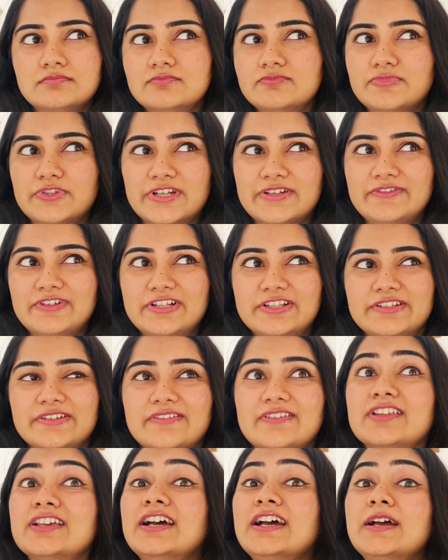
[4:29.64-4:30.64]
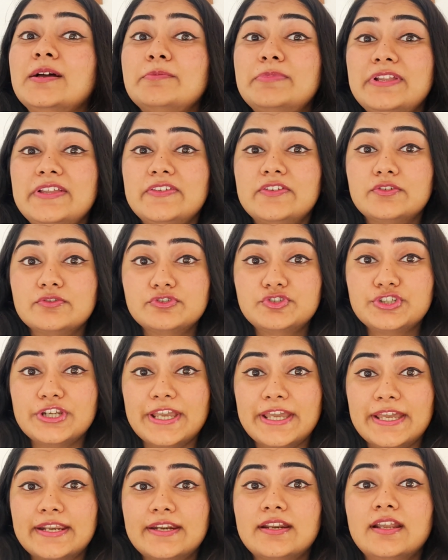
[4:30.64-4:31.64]
whatever it is, please do
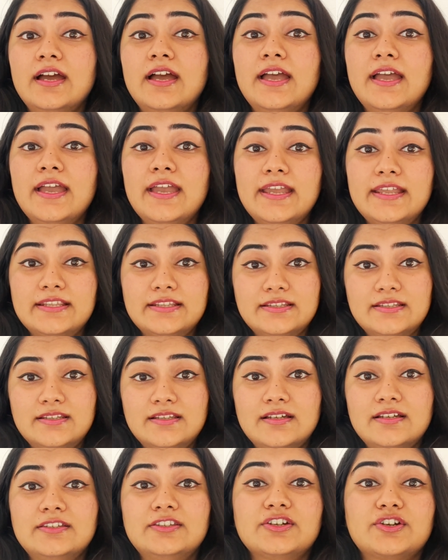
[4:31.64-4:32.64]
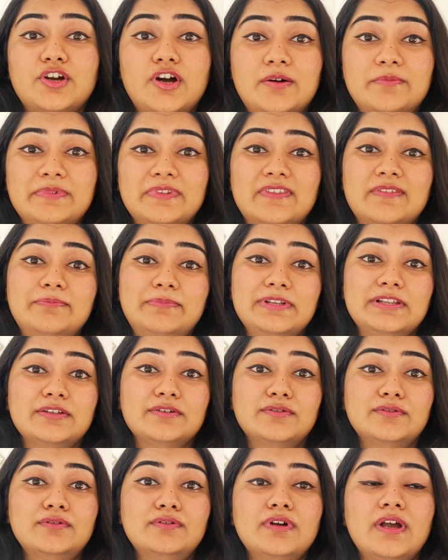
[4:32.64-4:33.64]
share in the comments
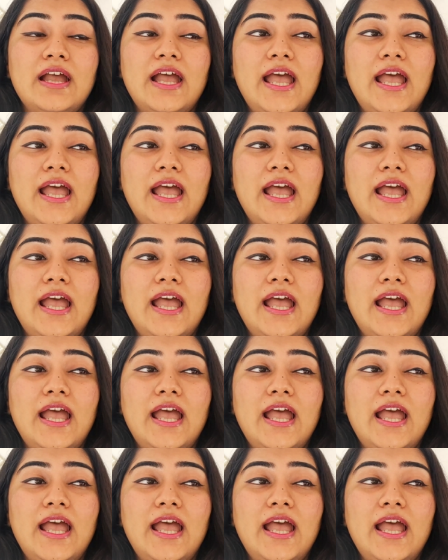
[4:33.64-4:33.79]
below.